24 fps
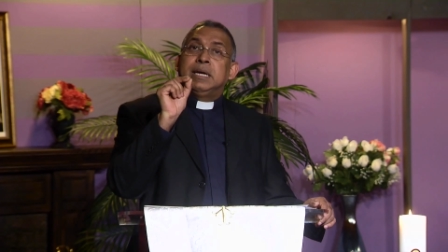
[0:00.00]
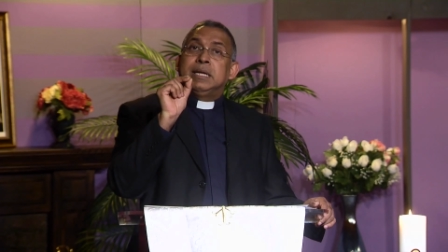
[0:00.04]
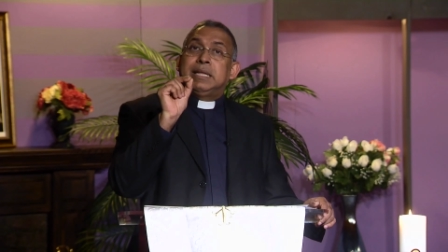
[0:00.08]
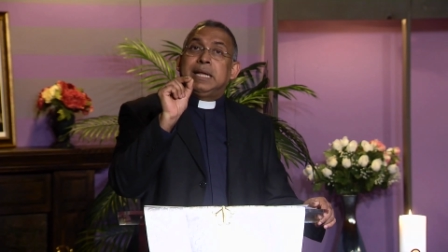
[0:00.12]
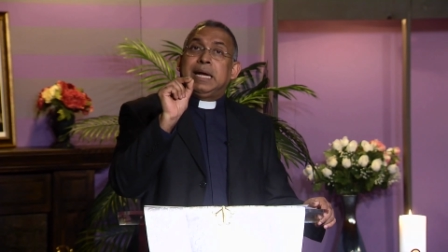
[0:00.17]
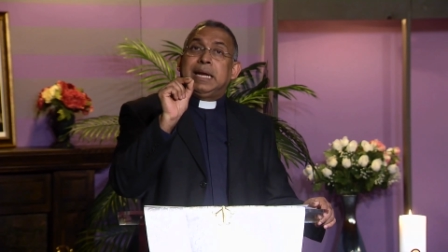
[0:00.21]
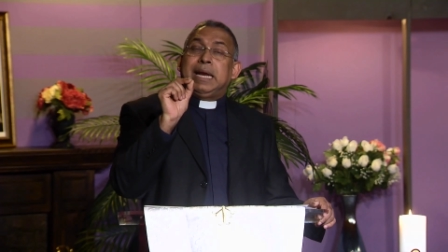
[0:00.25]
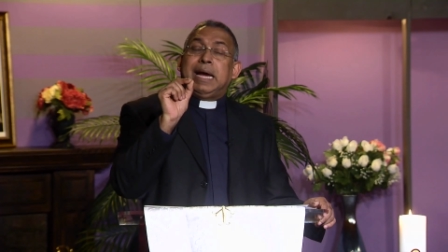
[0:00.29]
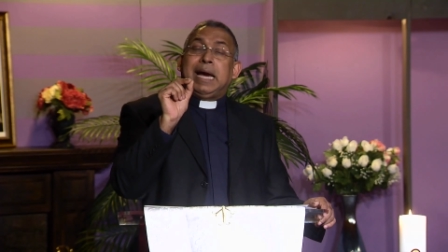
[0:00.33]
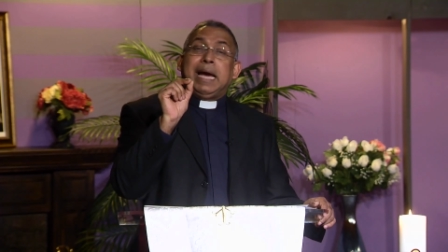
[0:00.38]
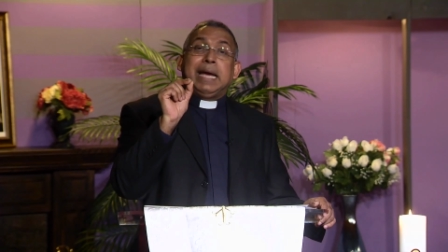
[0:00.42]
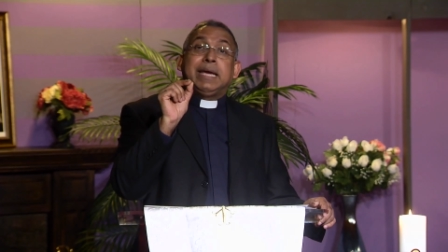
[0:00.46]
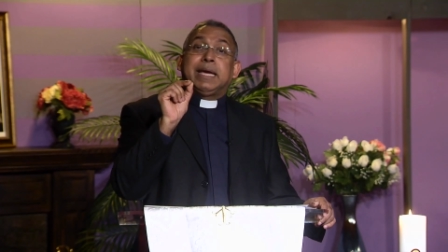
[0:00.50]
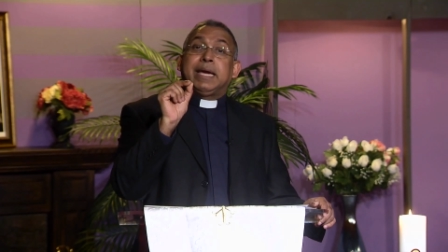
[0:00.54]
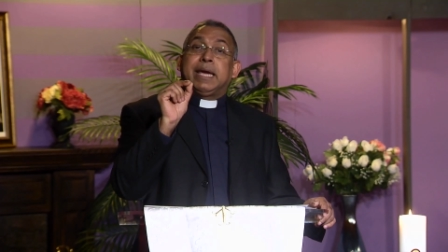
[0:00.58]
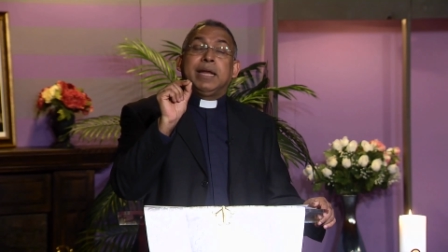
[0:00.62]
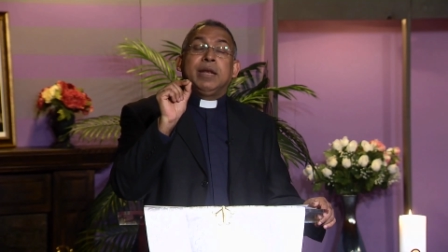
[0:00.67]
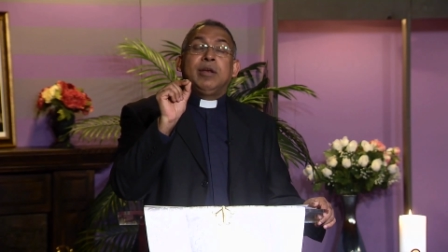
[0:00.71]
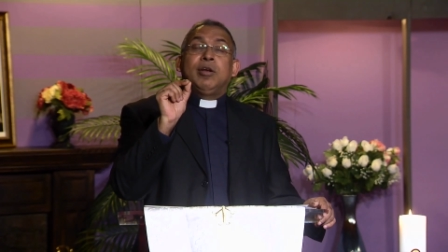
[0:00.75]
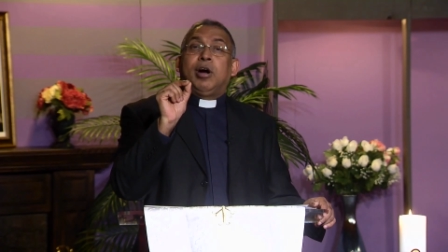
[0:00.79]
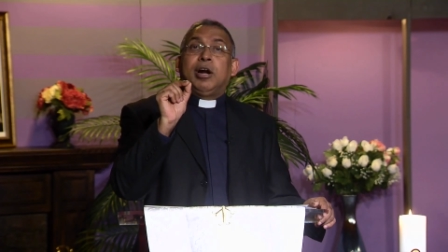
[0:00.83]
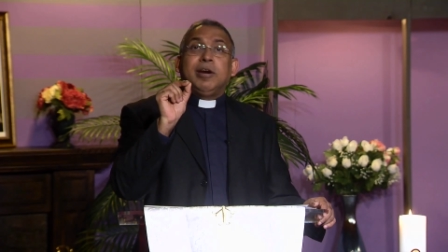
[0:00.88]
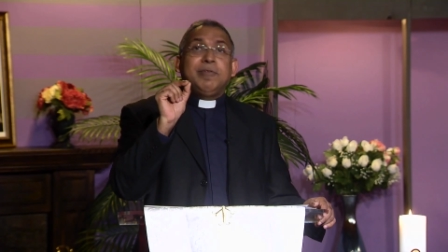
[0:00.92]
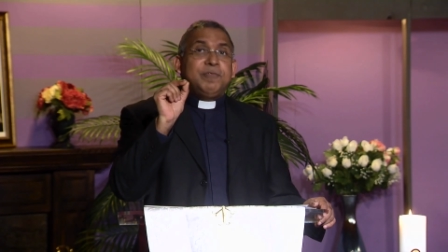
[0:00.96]
that I
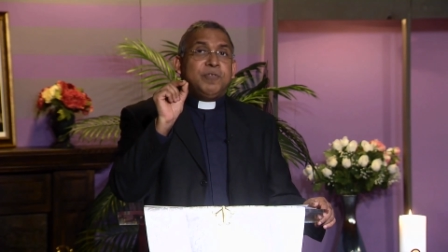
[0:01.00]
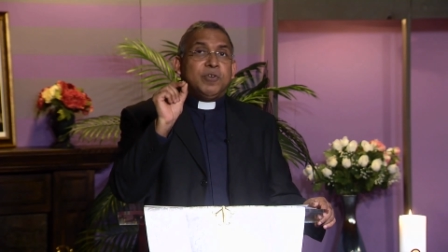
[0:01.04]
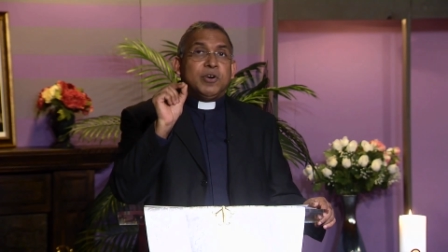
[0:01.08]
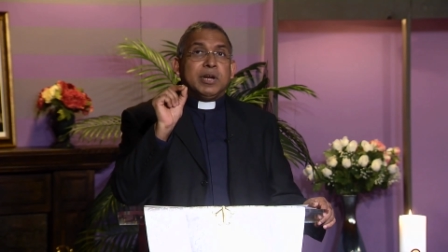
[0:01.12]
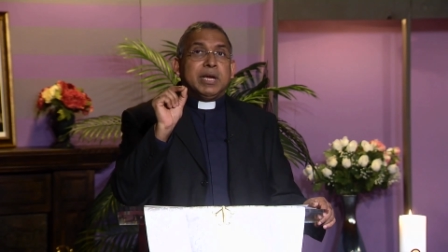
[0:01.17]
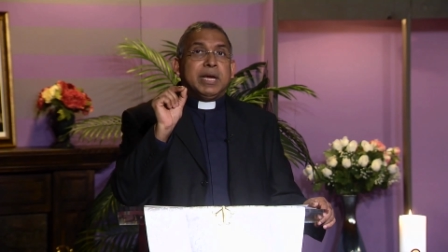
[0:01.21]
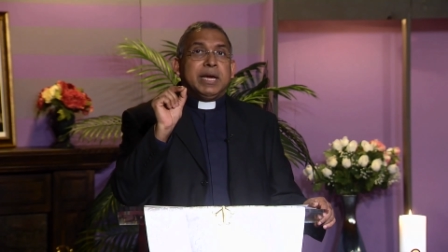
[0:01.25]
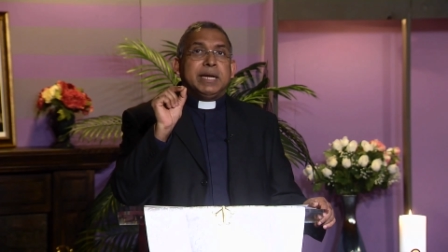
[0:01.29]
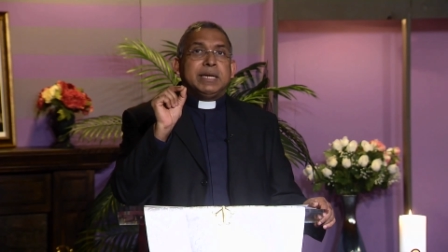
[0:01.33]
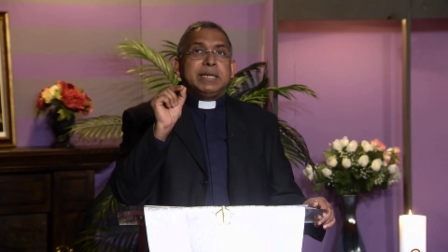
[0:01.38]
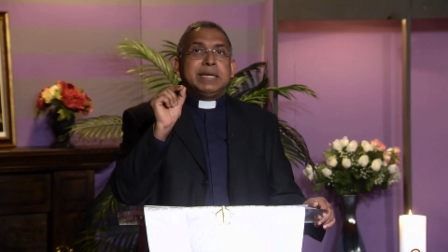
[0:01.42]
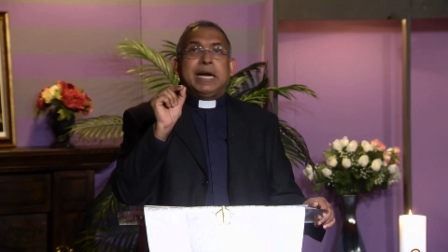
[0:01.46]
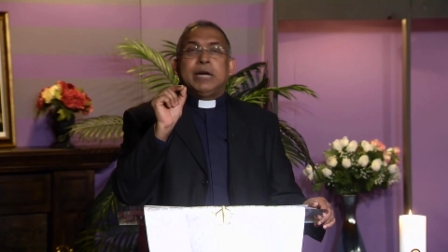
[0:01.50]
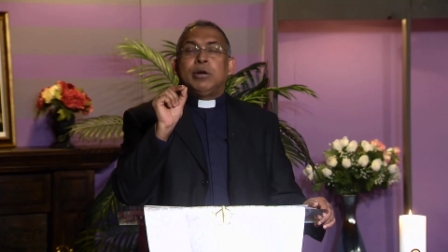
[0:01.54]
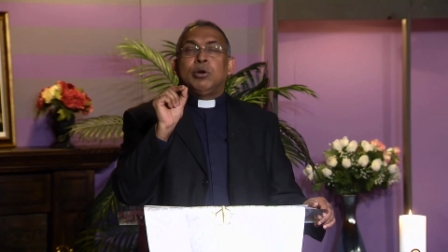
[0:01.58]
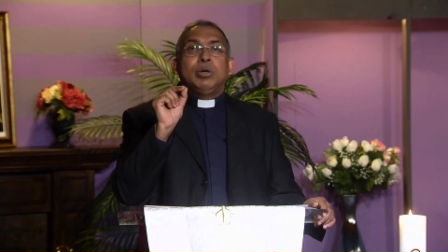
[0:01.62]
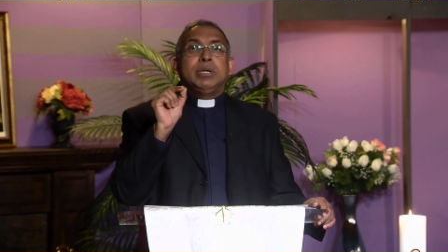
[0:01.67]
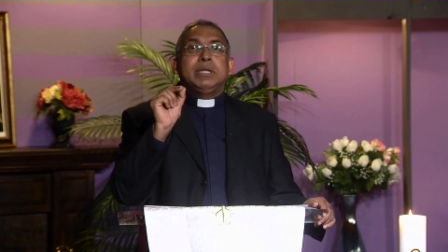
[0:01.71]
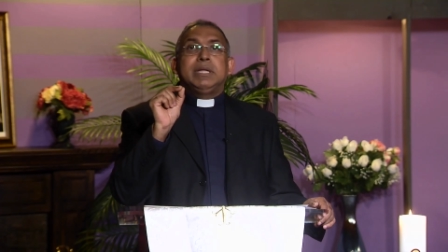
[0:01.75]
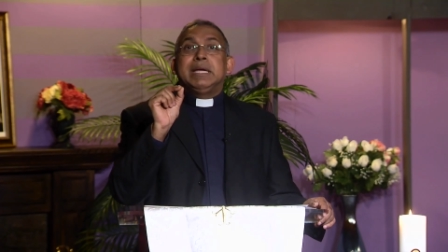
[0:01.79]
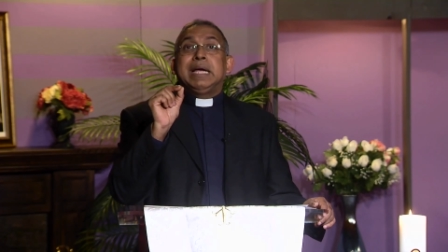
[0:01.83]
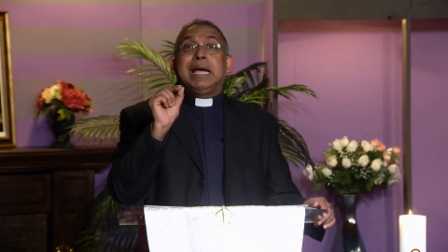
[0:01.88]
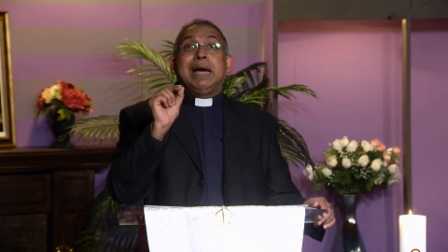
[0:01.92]
cannot forget, I don't think